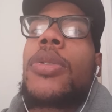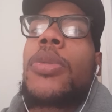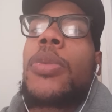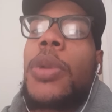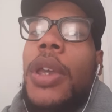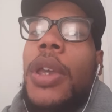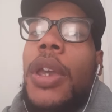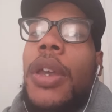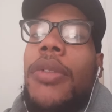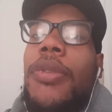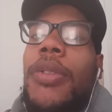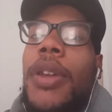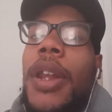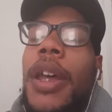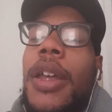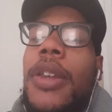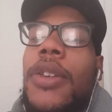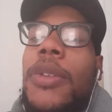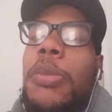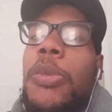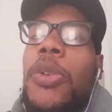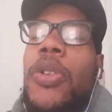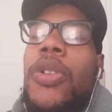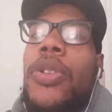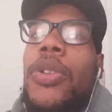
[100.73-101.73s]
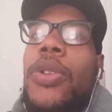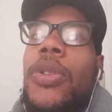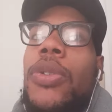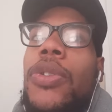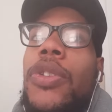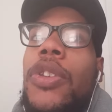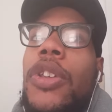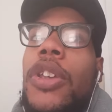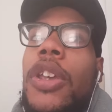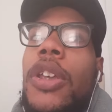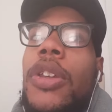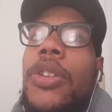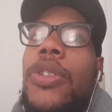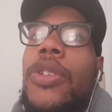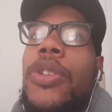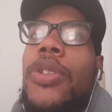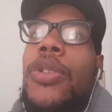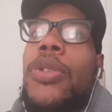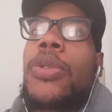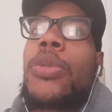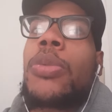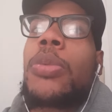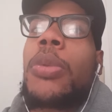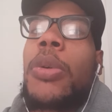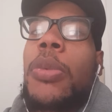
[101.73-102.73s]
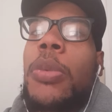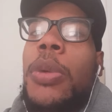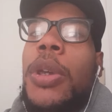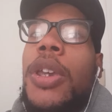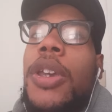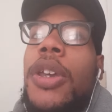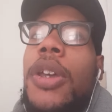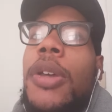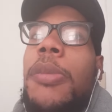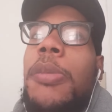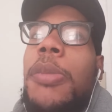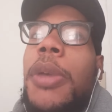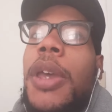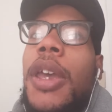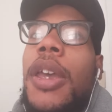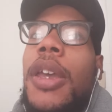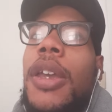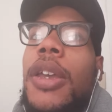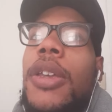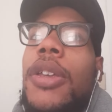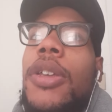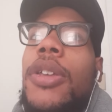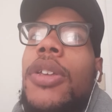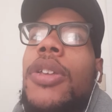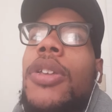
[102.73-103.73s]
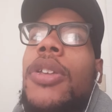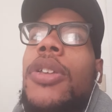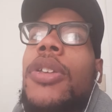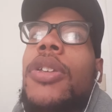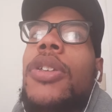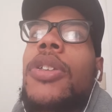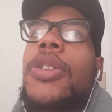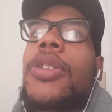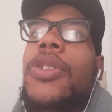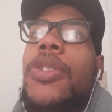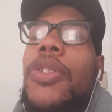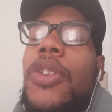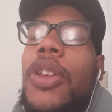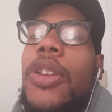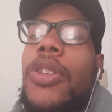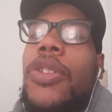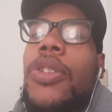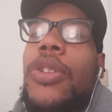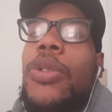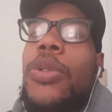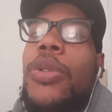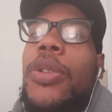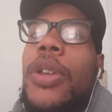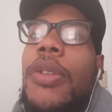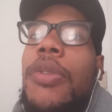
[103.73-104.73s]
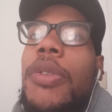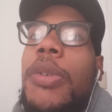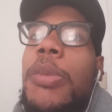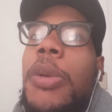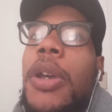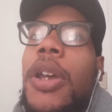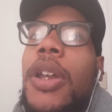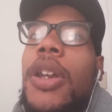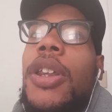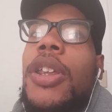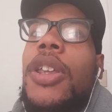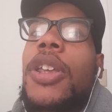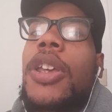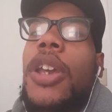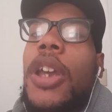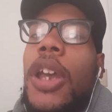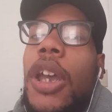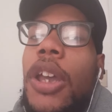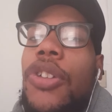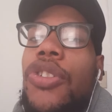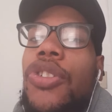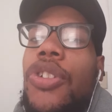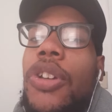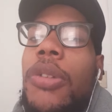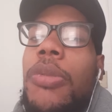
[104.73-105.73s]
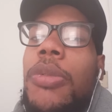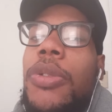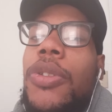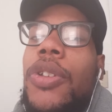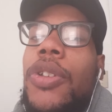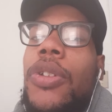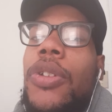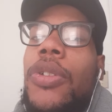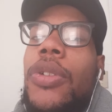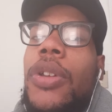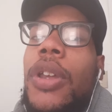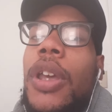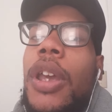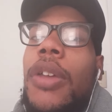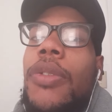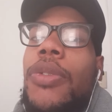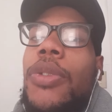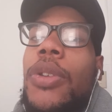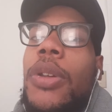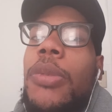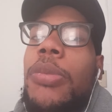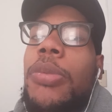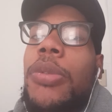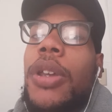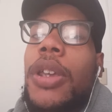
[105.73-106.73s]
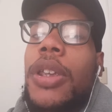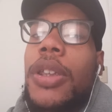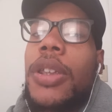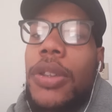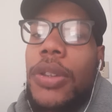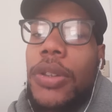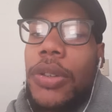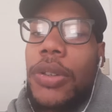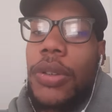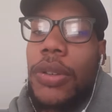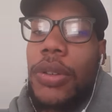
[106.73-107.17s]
We have lots more news to get to when we come back. Stay tuned, everybody. I shall return after the break.